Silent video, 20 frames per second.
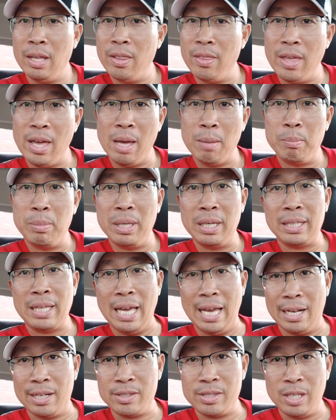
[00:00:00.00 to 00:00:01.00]
That big
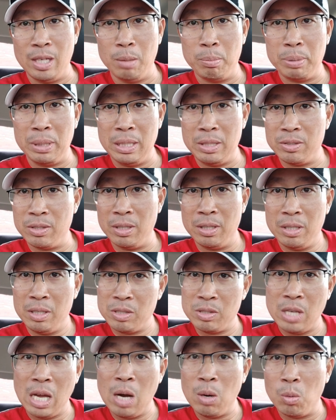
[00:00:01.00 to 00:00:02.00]
XL pizza
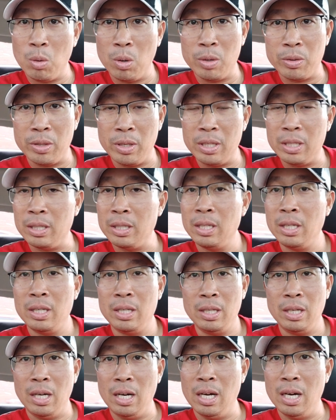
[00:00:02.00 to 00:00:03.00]
is not worth it.
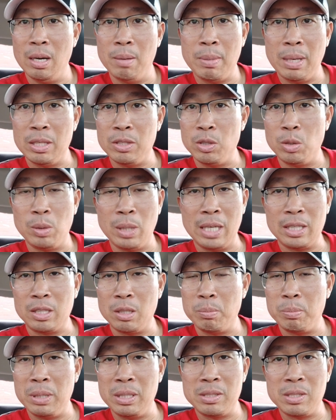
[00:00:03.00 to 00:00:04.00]
I do like
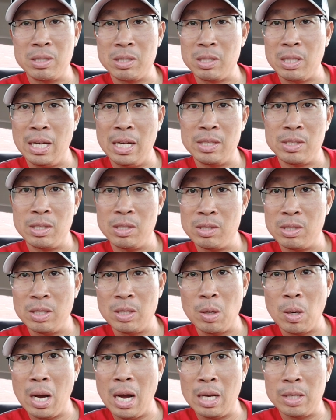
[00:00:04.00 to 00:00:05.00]
their pizza slices and
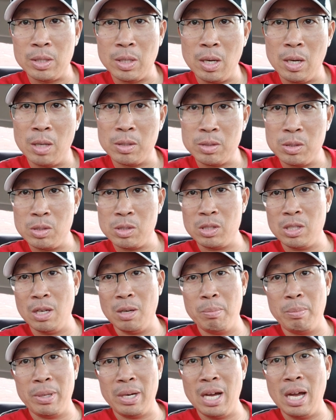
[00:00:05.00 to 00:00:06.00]
their hot dogs and
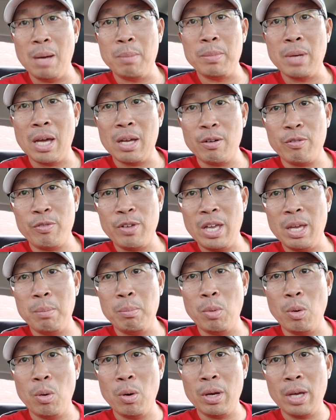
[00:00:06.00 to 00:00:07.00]
stuff, but I am not a
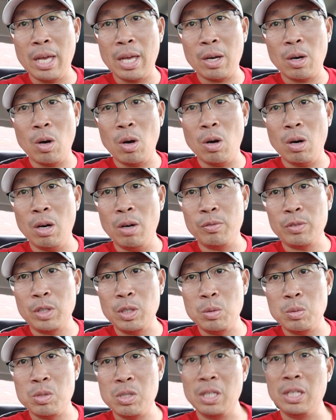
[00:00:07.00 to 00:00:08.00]
fanboy at all of
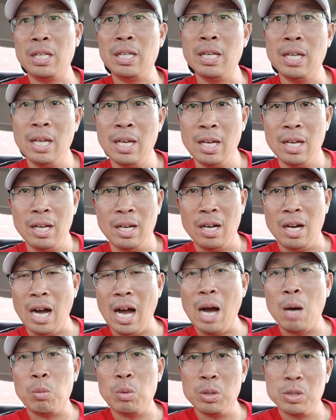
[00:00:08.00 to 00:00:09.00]
QT.
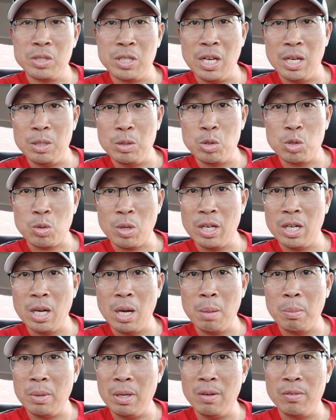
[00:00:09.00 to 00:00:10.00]
I will tell you straight
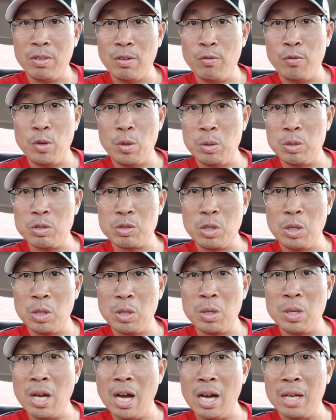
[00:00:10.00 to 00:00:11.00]
up if the food is good
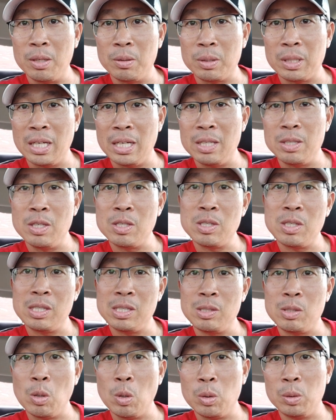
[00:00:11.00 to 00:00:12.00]
or not, okay? This
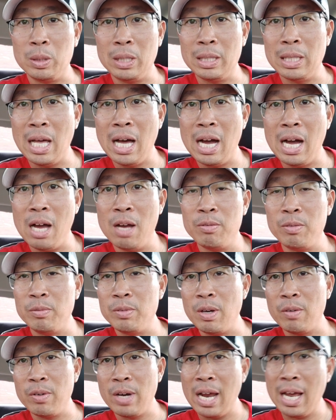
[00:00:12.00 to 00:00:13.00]
is totally live. I've
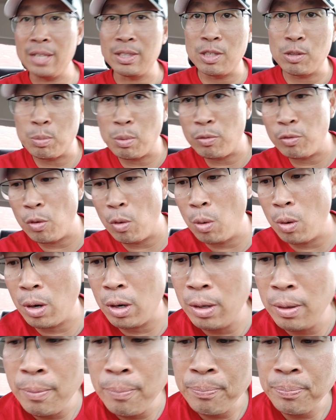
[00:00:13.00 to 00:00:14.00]
never had this before.